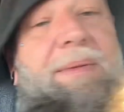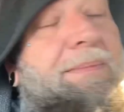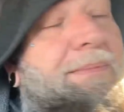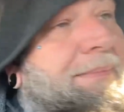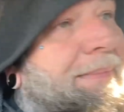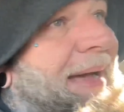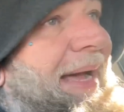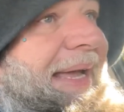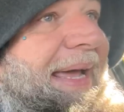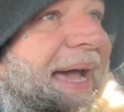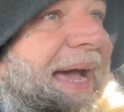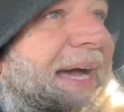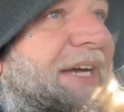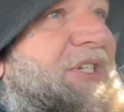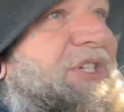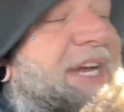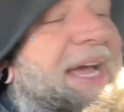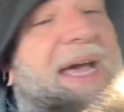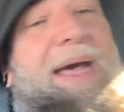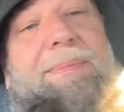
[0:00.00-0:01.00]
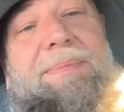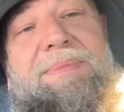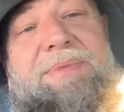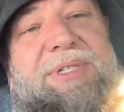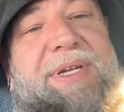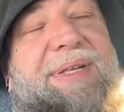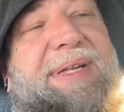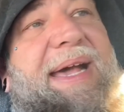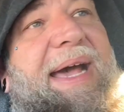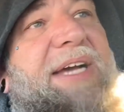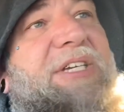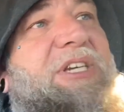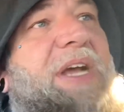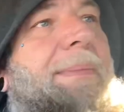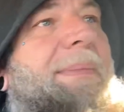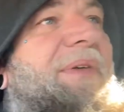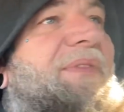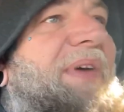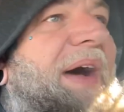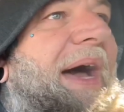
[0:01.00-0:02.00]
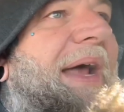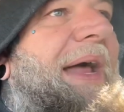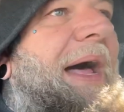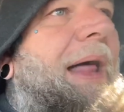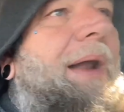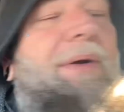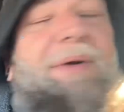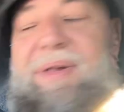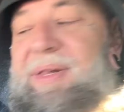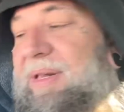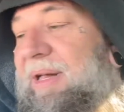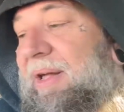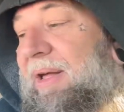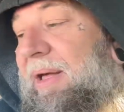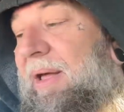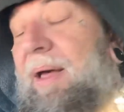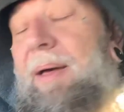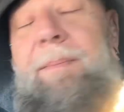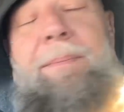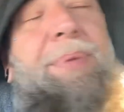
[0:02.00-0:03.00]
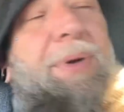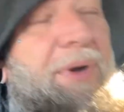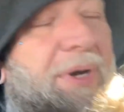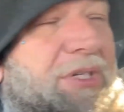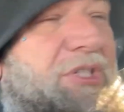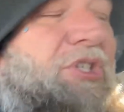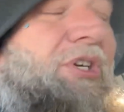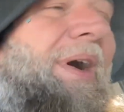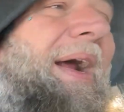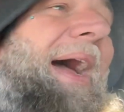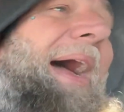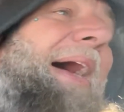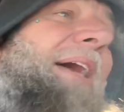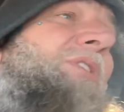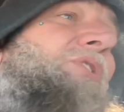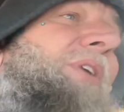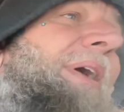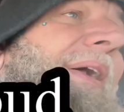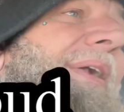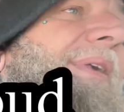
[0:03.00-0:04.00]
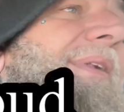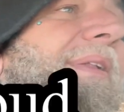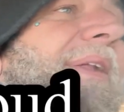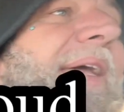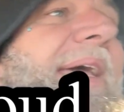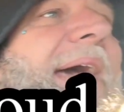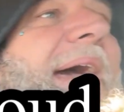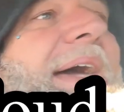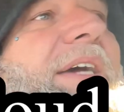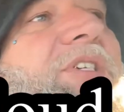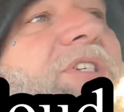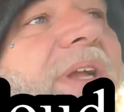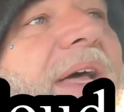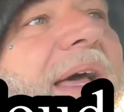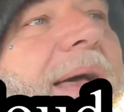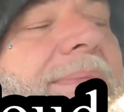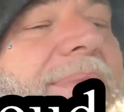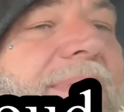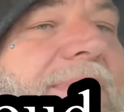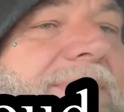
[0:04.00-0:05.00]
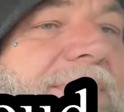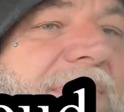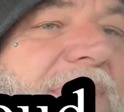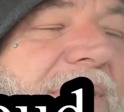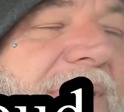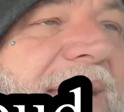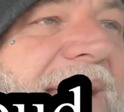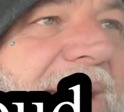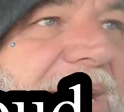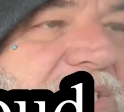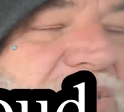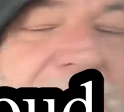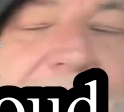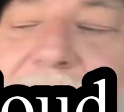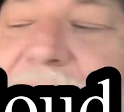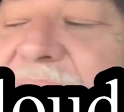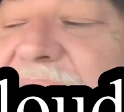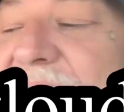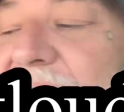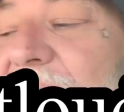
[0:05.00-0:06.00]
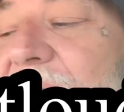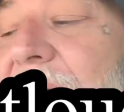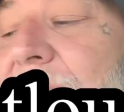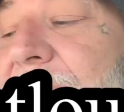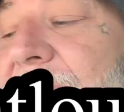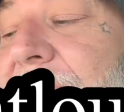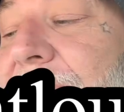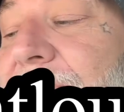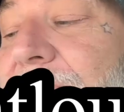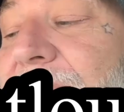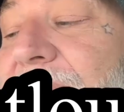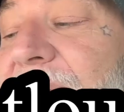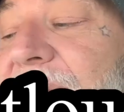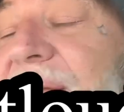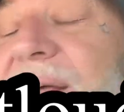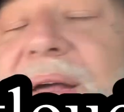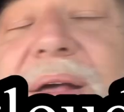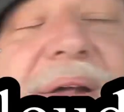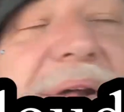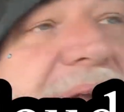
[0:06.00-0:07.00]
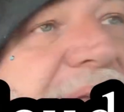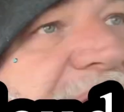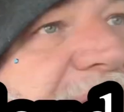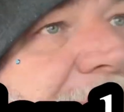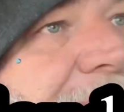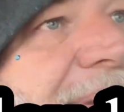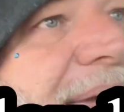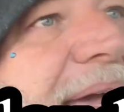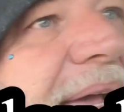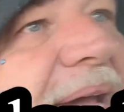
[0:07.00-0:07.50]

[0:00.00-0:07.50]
my Cash App, just Cash App me $5. Put your address in the Cash App, or the Cash App. I've had a lot of people send me a